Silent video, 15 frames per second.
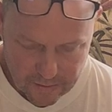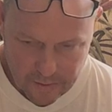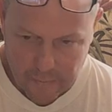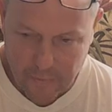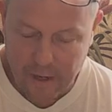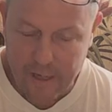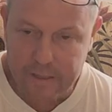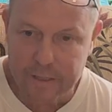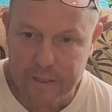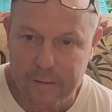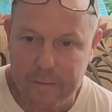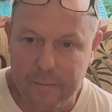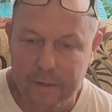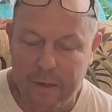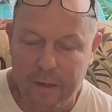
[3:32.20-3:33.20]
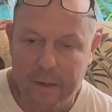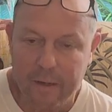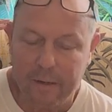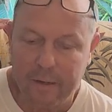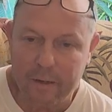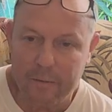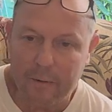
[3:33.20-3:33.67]
can watch him
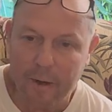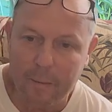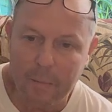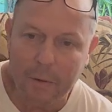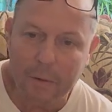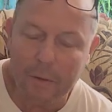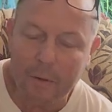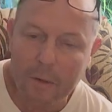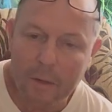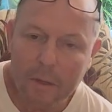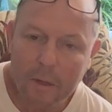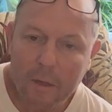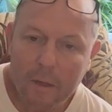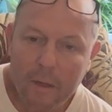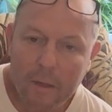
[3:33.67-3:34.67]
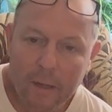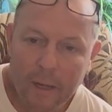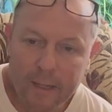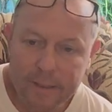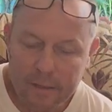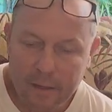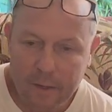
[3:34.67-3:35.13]
on Rumble
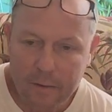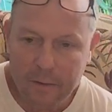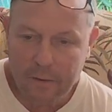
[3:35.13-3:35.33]
at Tucker